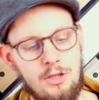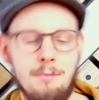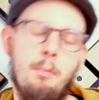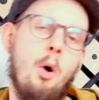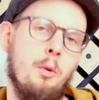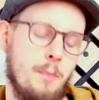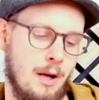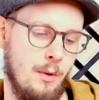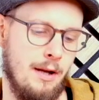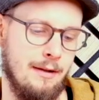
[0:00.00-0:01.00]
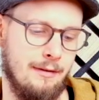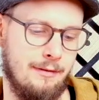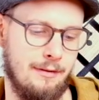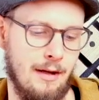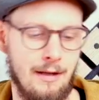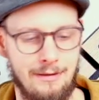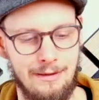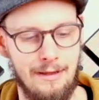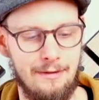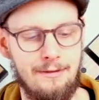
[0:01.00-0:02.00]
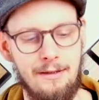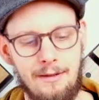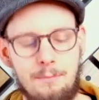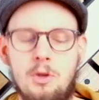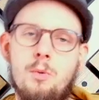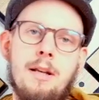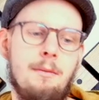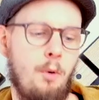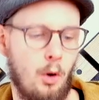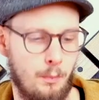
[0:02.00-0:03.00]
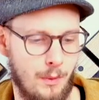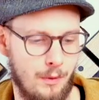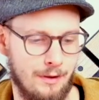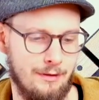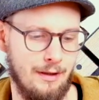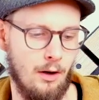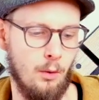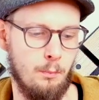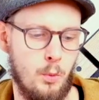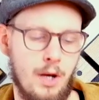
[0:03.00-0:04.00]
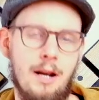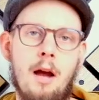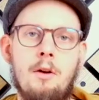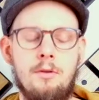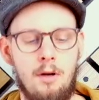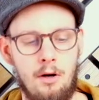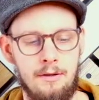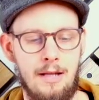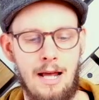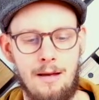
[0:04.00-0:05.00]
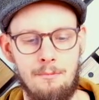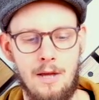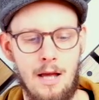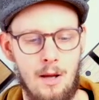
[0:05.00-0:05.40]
the ball bearings, the distance between the ball bearings, the whole preload on them,